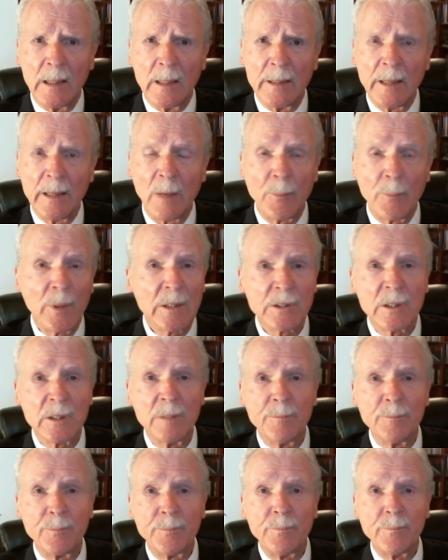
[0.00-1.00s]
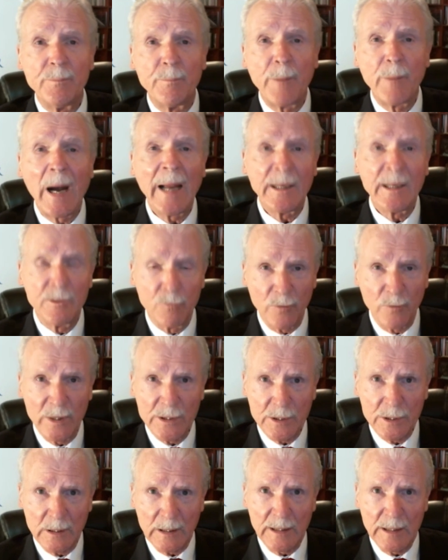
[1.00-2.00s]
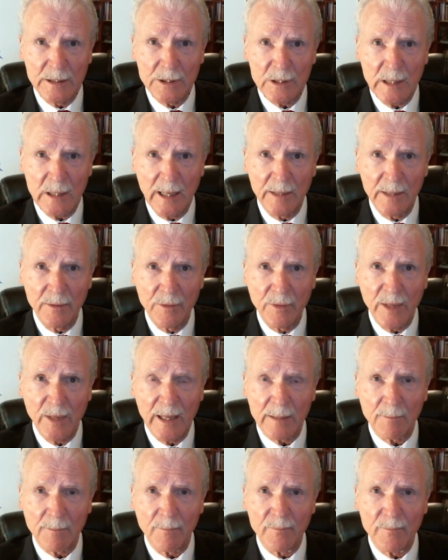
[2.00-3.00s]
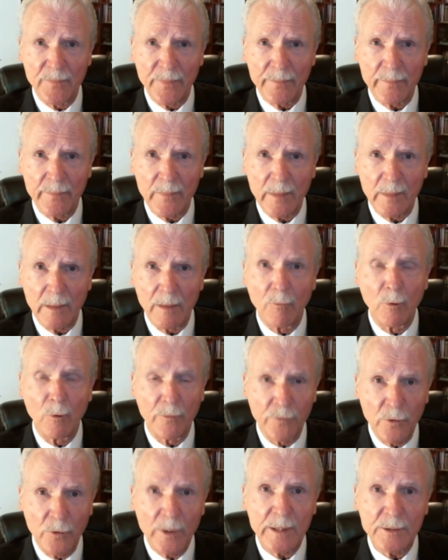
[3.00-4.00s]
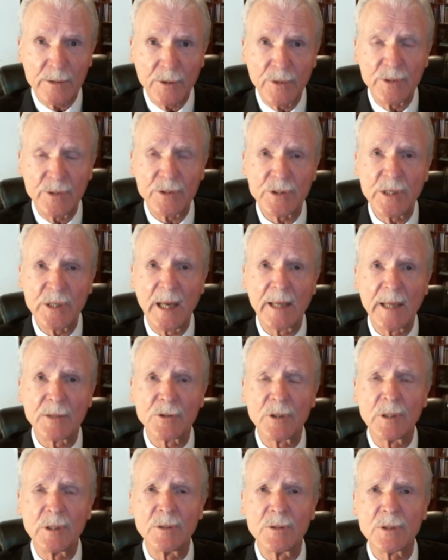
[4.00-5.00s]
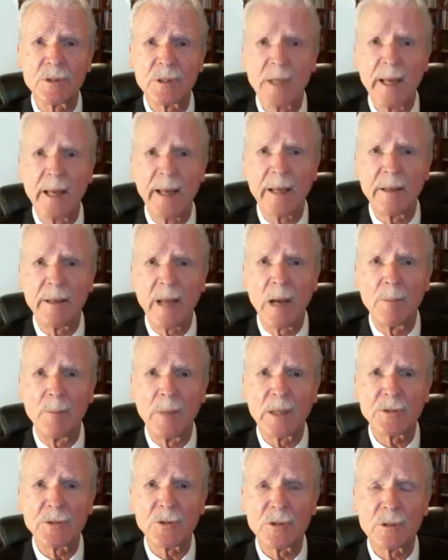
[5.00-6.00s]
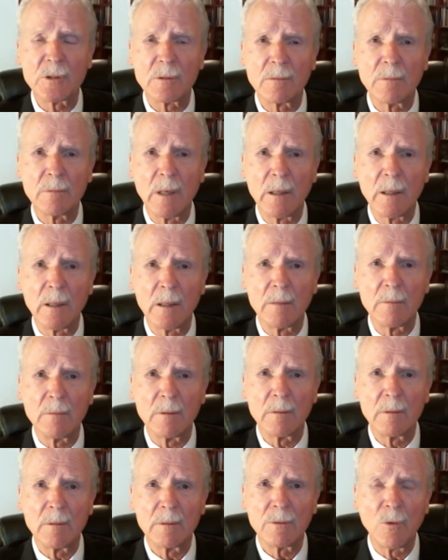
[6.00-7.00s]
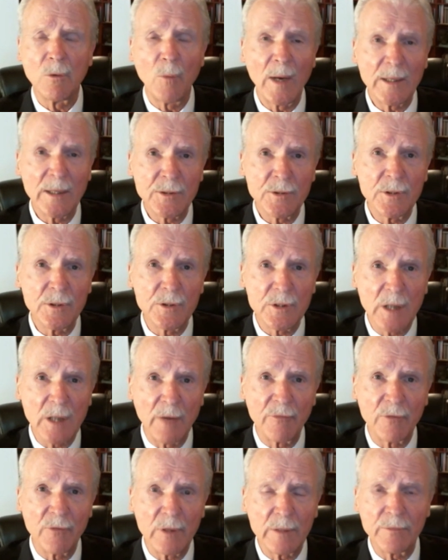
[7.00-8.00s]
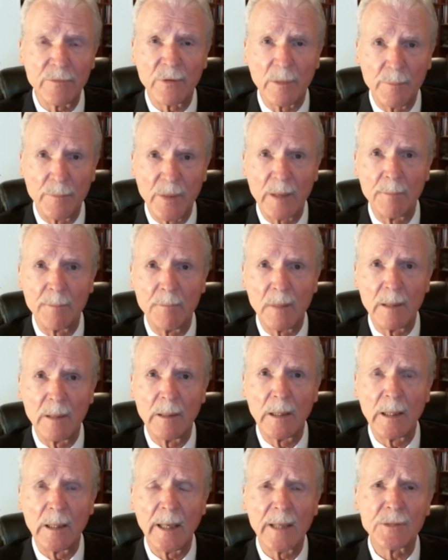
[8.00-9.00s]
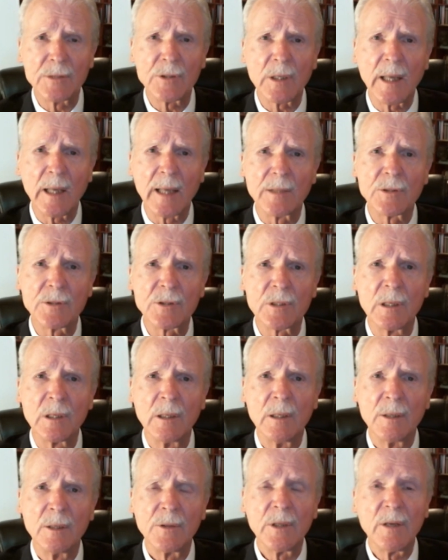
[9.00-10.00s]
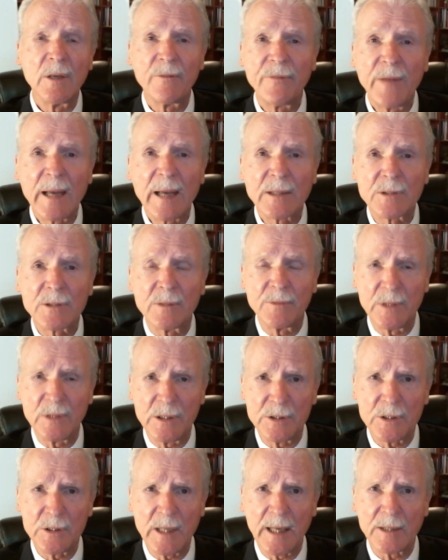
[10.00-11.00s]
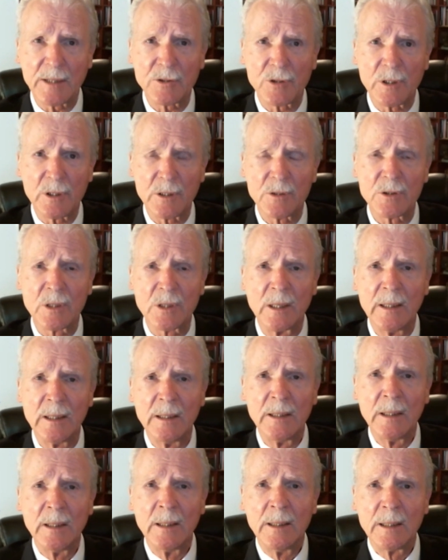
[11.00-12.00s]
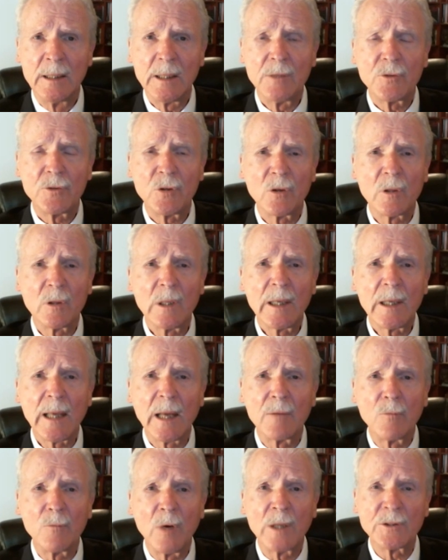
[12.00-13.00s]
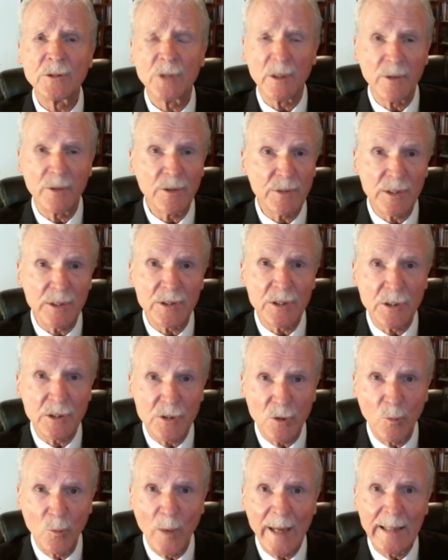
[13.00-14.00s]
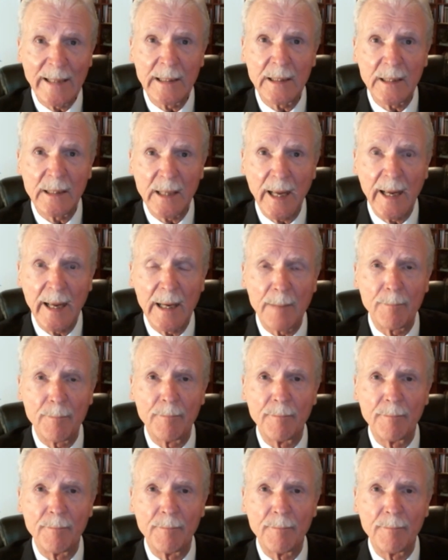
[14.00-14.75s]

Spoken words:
Now, President Biden recently said that, referring to the sanctions and how much the West is suffering from them as against the effects of these sanctions internally on Russia, that this is a waiting game.